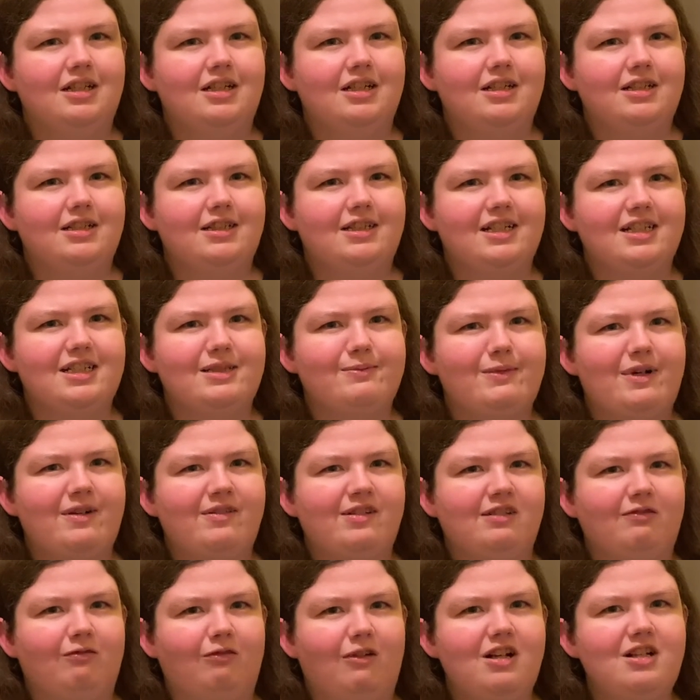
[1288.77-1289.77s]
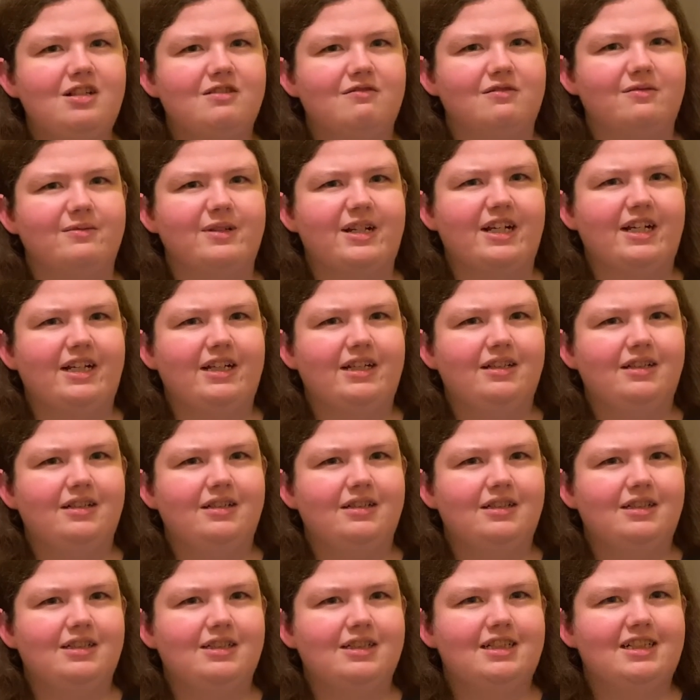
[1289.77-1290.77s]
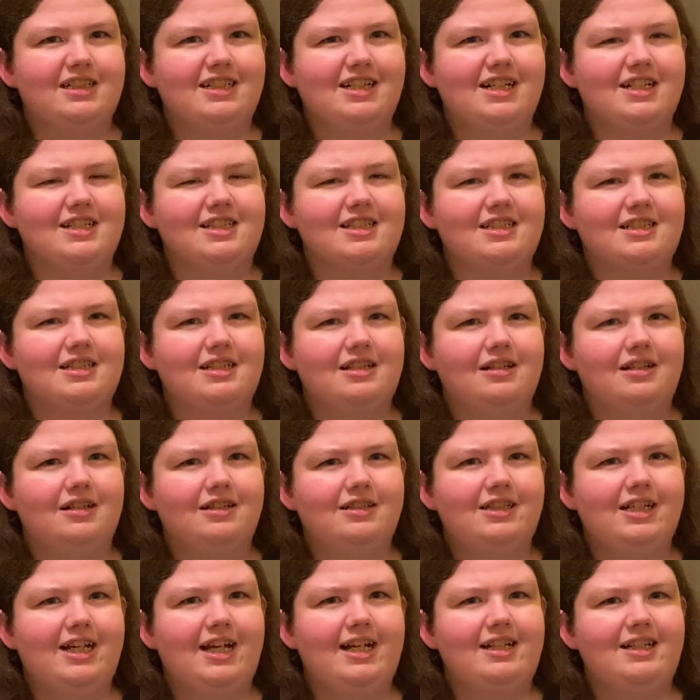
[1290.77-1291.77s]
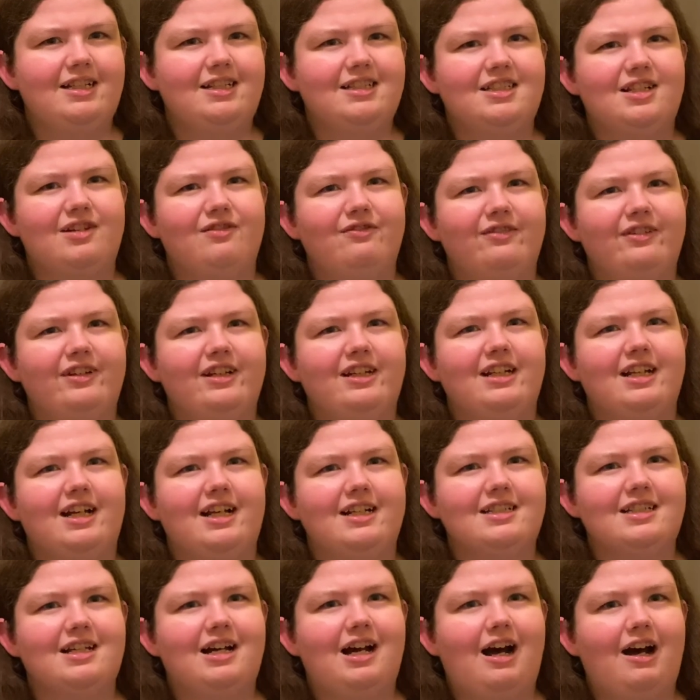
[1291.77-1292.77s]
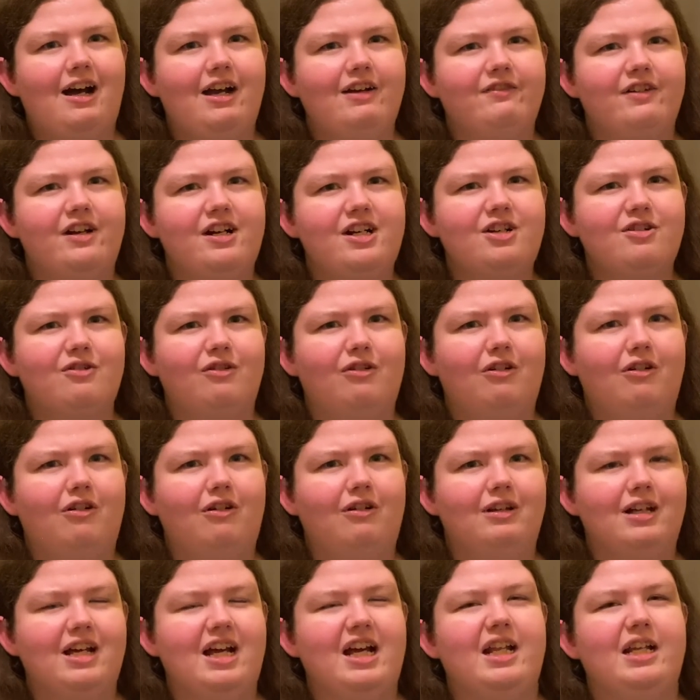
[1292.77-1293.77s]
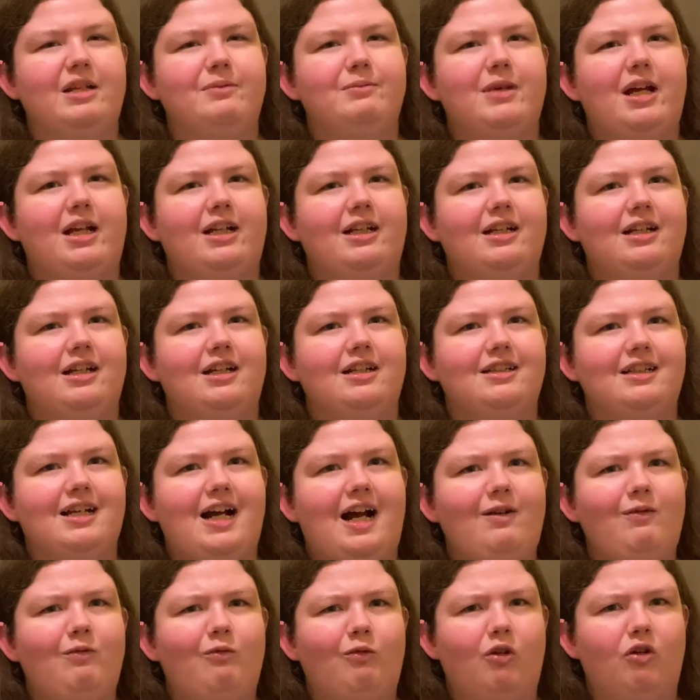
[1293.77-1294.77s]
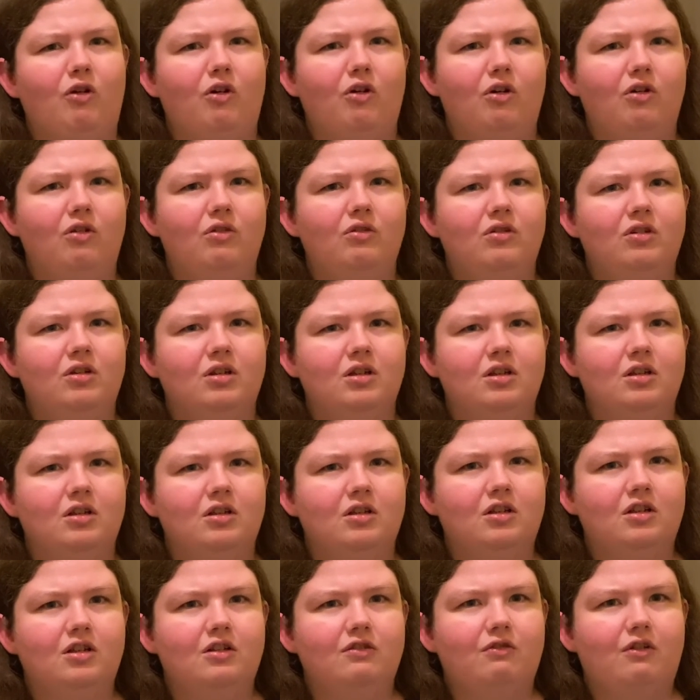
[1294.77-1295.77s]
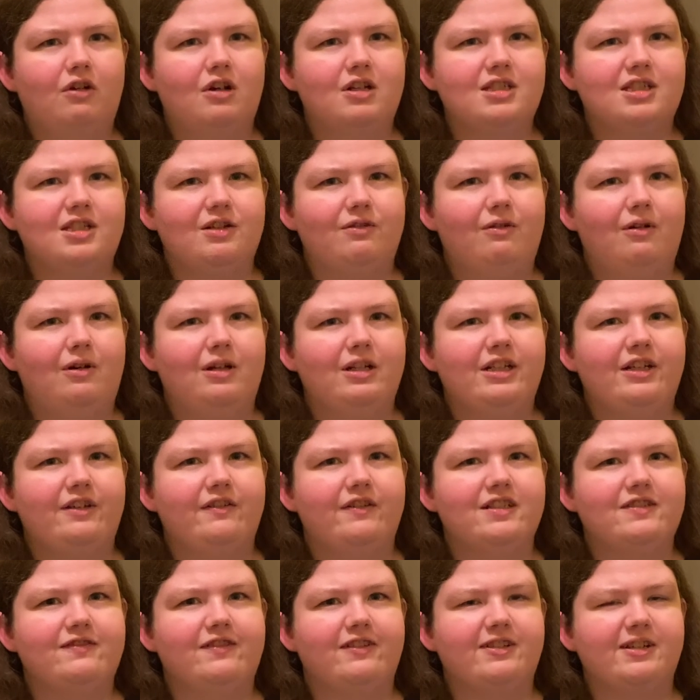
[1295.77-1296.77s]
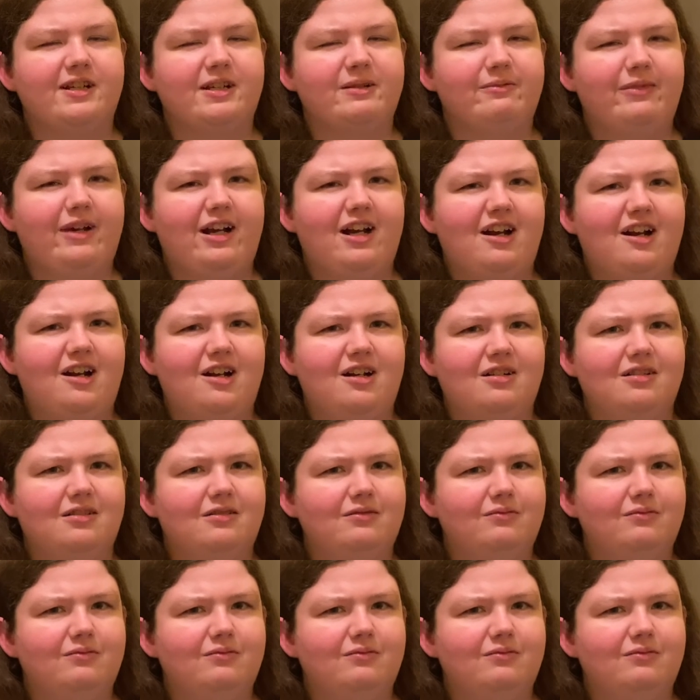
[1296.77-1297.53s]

this method works for me. It's taking something that's high visual and making it adaptable for someone who is visually impaired.